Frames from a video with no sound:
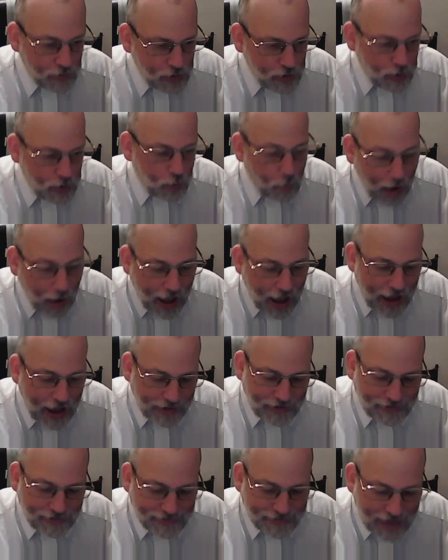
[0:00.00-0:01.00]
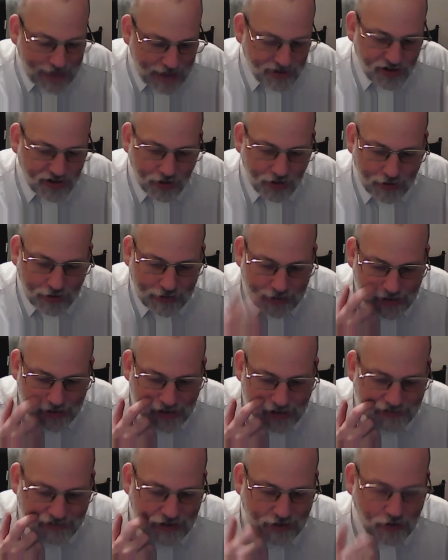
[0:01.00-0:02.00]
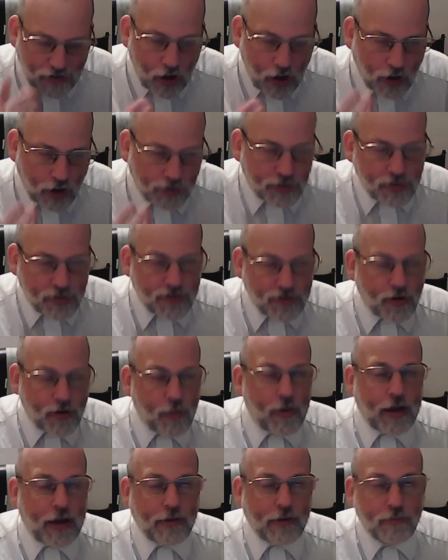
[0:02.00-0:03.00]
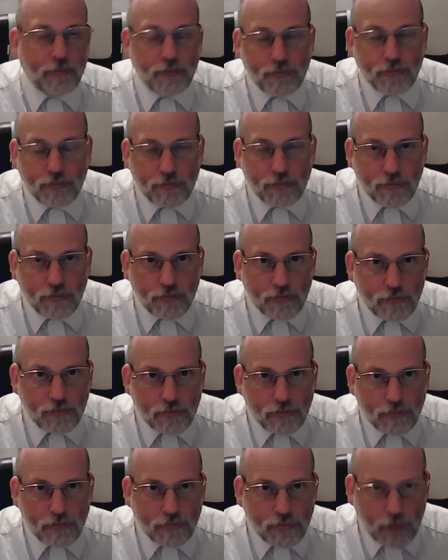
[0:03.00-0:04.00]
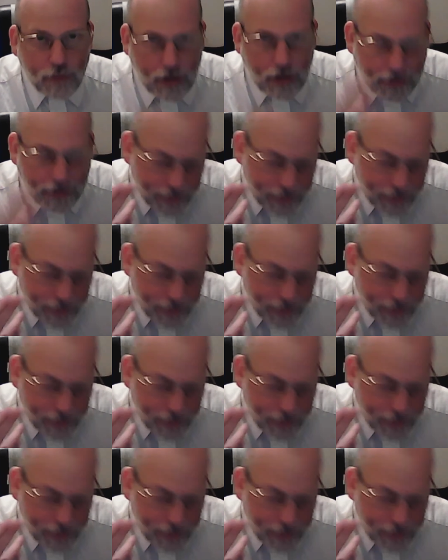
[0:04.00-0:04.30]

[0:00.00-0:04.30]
Why, essentially, is idolatry so bad? Right?